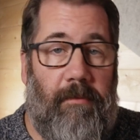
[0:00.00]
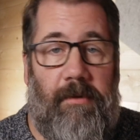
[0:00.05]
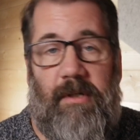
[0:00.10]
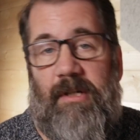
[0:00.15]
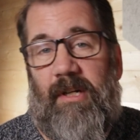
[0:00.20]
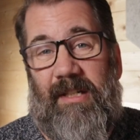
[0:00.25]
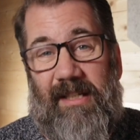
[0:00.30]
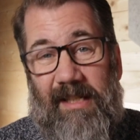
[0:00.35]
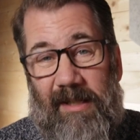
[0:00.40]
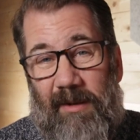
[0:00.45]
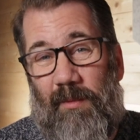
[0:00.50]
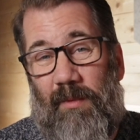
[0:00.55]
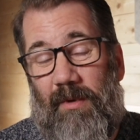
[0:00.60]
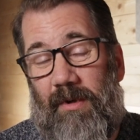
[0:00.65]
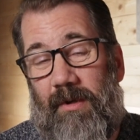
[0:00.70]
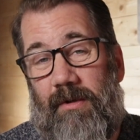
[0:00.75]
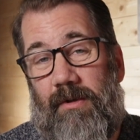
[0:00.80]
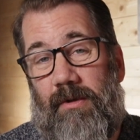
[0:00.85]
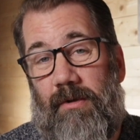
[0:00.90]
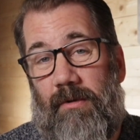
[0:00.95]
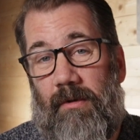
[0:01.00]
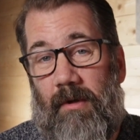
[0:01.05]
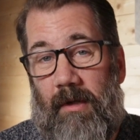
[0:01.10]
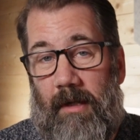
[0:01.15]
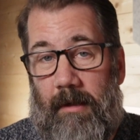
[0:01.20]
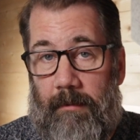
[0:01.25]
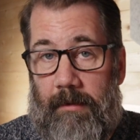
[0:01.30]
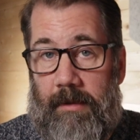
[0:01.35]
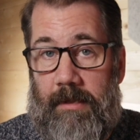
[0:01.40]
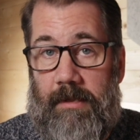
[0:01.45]
which I didn't want at all.
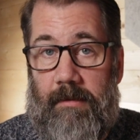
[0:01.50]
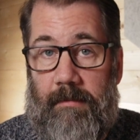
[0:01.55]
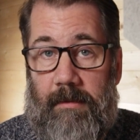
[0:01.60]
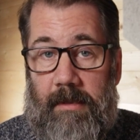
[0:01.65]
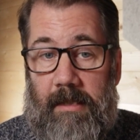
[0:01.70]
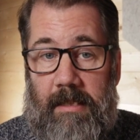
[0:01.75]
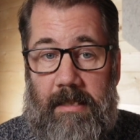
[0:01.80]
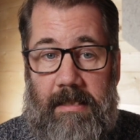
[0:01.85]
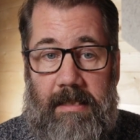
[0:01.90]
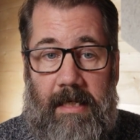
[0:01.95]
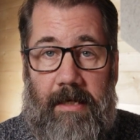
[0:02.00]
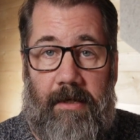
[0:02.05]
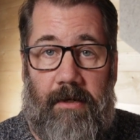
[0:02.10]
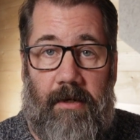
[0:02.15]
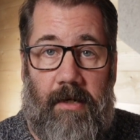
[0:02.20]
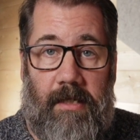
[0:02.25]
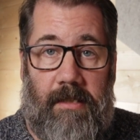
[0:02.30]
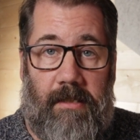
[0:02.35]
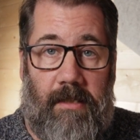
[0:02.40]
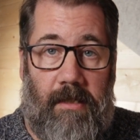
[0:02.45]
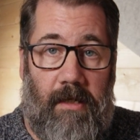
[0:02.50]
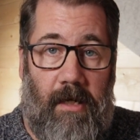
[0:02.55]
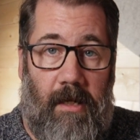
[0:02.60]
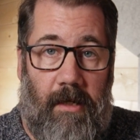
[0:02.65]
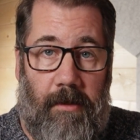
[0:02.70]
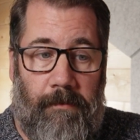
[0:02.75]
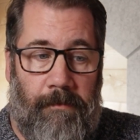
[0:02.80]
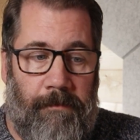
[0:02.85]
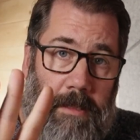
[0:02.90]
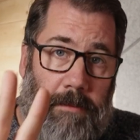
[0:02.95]
I wanted something that sat nice and
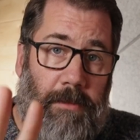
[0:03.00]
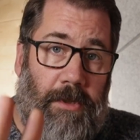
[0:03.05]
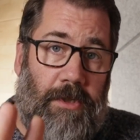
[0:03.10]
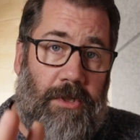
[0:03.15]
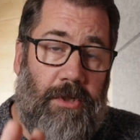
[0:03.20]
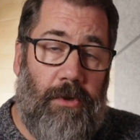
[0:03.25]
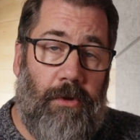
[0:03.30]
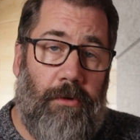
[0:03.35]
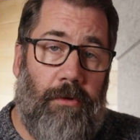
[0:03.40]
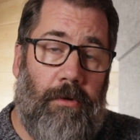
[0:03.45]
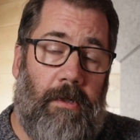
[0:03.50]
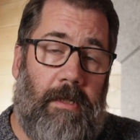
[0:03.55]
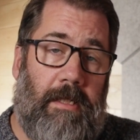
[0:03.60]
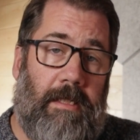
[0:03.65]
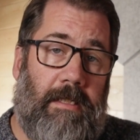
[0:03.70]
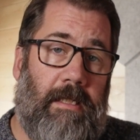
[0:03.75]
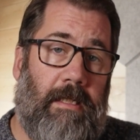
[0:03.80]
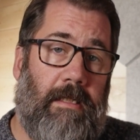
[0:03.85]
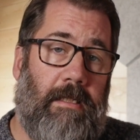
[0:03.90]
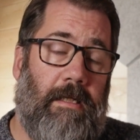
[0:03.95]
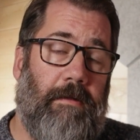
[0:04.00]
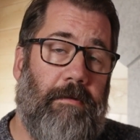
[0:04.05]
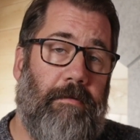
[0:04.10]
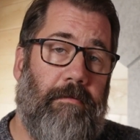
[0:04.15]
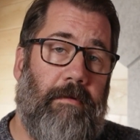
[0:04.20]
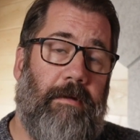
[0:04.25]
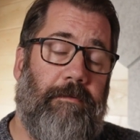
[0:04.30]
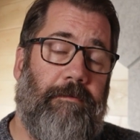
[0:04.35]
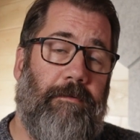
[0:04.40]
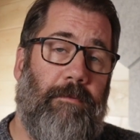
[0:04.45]
low. I'm going to score all of these things in
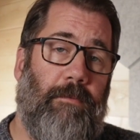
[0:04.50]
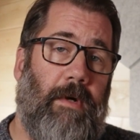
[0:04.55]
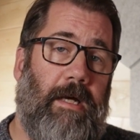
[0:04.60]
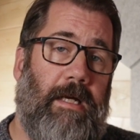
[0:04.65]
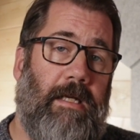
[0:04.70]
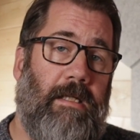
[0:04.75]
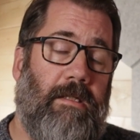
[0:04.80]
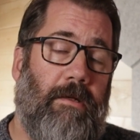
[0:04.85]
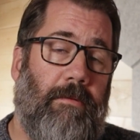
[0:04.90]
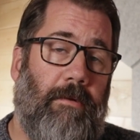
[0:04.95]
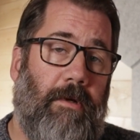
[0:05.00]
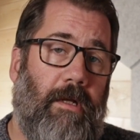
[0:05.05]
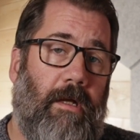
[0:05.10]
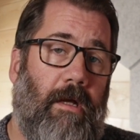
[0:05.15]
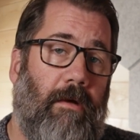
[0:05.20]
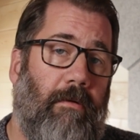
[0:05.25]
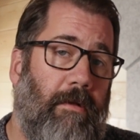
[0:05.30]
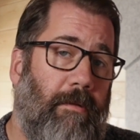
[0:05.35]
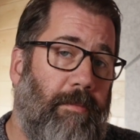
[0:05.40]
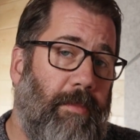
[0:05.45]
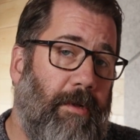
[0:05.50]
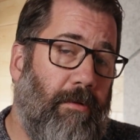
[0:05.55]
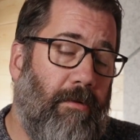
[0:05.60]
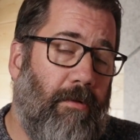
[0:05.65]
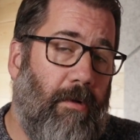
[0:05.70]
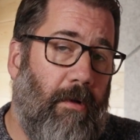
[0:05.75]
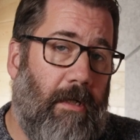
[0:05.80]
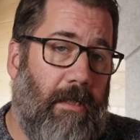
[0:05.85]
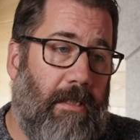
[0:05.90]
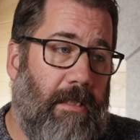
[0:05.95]
3 different ways. So I'm going to go with build
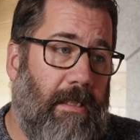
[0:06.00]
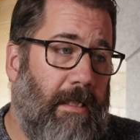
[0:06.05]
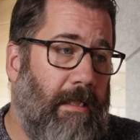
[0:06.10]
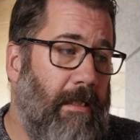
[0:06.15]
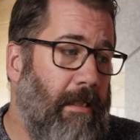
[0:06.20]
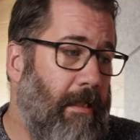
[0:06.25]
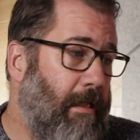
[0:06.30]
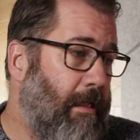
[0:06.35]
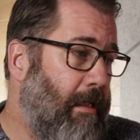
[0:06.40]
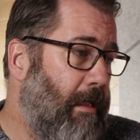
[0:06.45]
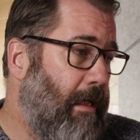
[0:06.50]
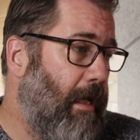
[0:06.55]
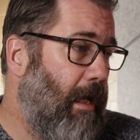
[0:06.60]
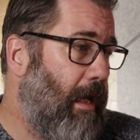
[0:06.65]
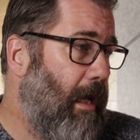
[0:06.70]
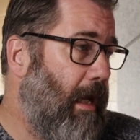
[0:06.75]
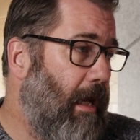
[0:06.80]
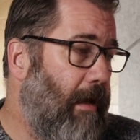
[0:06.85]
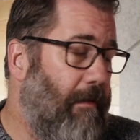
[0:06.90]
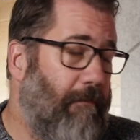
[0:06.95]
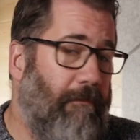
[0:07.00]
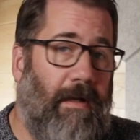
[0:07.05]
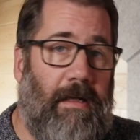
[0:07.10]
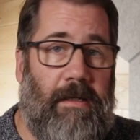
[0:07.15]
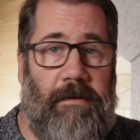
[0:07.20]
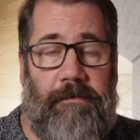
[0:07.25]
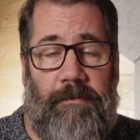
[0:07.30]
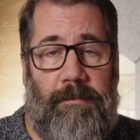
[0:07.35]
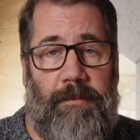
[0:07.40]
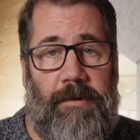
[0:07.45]
quality,
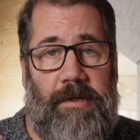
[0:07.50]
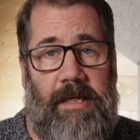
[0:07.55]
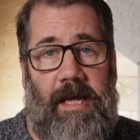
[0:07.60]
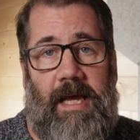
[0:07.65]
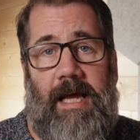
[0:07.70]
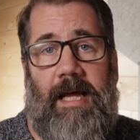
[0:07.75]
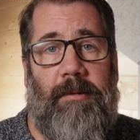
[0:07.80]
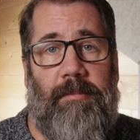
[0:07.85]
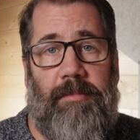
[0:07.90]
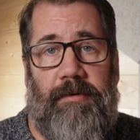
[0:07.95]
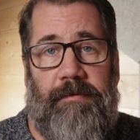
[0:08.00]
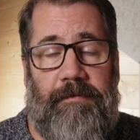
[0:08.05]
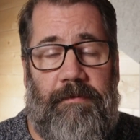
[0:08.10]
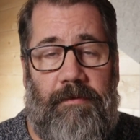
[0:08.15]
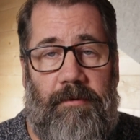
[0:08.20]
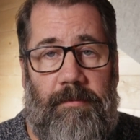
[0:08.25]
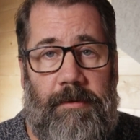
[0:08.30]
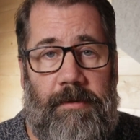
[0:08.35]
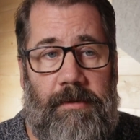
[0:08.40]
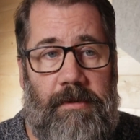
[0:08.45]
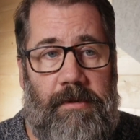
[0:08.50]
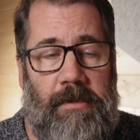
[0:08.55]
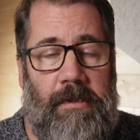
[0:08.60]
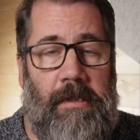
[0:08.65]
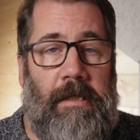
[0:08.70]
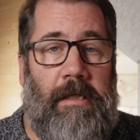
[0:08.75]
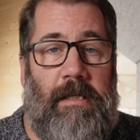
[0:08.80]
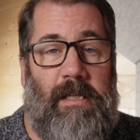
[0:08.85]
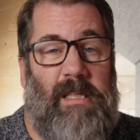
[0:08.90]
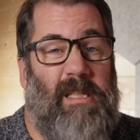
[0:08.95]
value for money and performance.
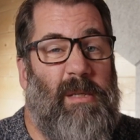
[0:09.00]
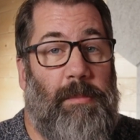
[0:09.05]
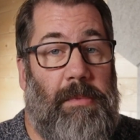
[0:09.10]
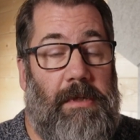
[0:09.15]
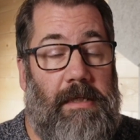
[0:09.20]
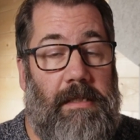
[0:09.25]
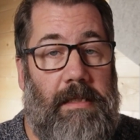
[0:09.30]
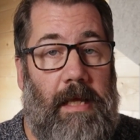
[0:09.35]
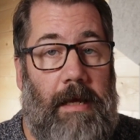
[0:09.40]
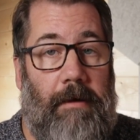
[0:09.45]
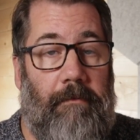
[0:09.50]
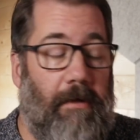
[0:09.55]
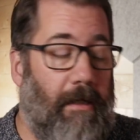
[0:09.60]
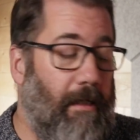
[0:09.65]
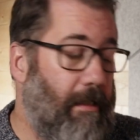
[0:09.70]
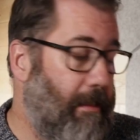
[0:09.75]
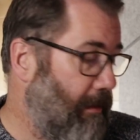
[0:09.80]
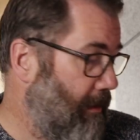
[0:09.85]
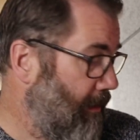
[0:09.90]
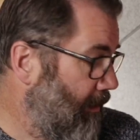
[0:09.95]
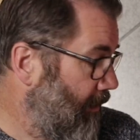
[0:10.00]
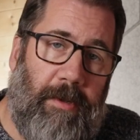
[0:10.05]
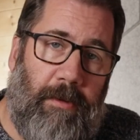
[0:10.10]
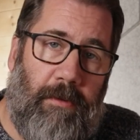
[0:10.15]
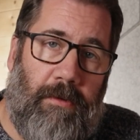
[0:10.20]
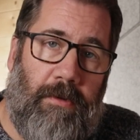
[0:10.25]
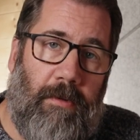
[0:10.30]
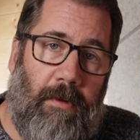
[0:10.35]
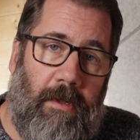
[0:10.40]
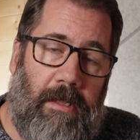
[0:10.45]
Simple as that really.
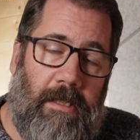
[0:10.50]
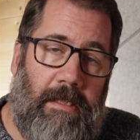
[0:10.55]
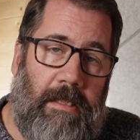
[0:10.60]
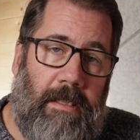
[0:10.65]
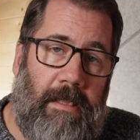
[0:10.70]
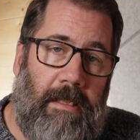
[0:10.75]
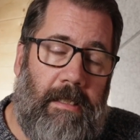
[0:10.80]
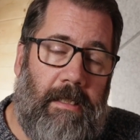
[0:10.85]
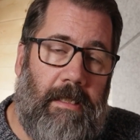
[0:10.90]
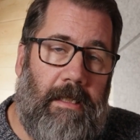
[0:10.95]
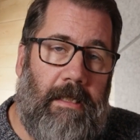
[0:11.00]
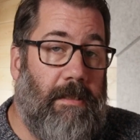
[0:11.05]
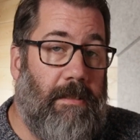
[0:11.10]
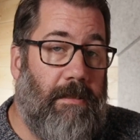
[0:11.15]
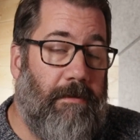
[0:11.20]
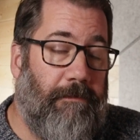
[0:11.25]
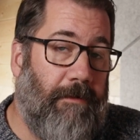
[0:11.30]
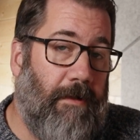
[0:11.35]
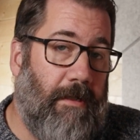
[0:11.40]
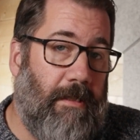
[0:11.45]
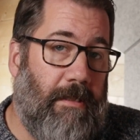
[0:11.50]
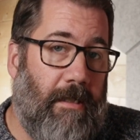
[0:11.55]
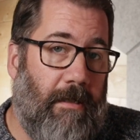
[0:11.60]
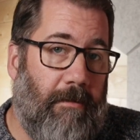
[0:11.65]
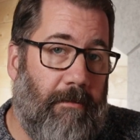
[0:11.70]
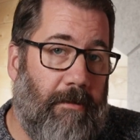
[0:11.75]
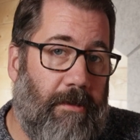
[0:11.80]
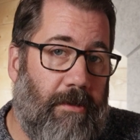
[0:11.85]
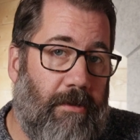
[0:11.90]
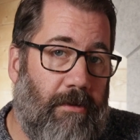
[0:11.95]
Build quality is the first thing
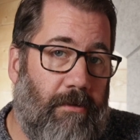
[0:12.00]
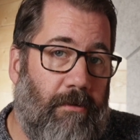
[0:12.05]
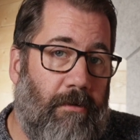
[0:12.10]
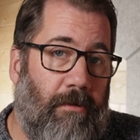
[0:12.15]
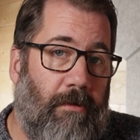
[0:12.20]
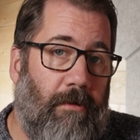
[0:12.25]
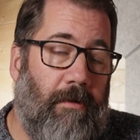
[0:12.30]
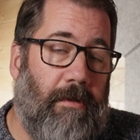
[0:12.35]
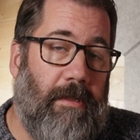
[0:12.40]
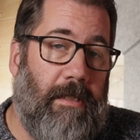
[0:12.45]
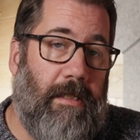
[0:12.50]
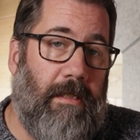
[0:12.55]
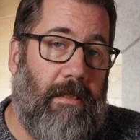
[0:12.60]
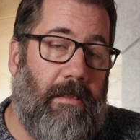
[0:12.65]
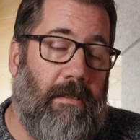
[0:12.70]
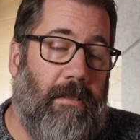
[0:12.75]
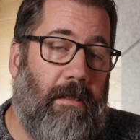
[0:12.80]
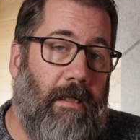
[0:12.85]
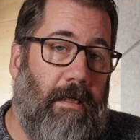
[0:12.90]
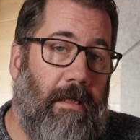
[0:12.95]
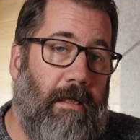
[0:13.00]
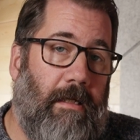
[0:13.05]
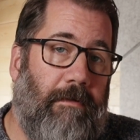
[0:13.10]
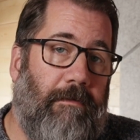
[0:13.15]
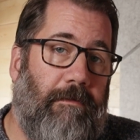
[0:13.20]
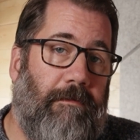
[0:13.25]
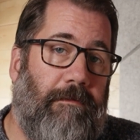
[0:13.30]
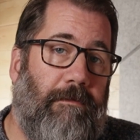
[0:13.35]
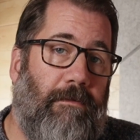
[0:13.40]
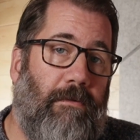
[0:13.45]
I'm going to score these
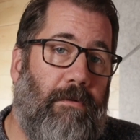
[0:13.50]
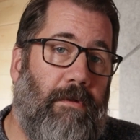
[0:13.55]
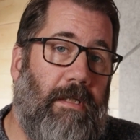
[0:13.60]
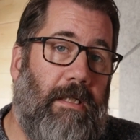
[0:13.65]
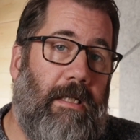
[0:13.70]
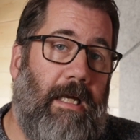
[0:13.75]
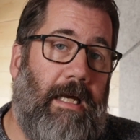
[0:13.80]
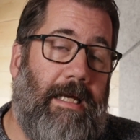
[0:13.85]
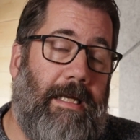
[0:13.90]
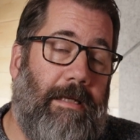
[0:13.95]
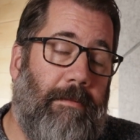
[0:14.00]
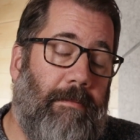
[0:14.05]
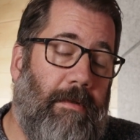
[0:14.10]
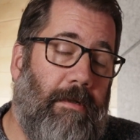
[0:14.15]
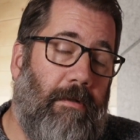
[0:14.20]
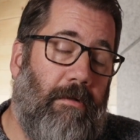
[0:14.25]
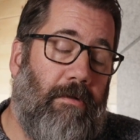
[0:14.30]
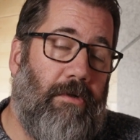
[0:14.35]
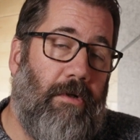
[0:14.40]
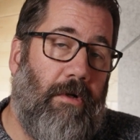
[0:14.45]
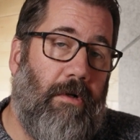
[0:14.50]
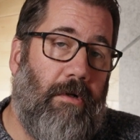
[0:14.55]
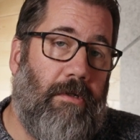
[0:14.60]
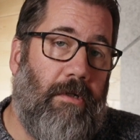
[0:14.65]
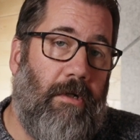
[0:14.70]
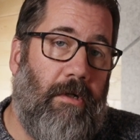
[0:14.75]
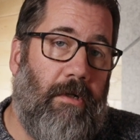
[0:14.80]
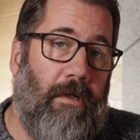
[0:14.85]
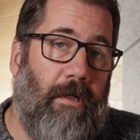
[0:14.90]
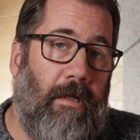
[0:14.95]
48mm
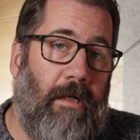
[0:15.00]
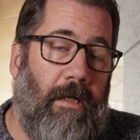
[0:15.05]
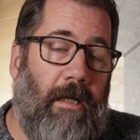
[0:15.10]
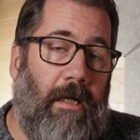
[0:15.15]
shocks on.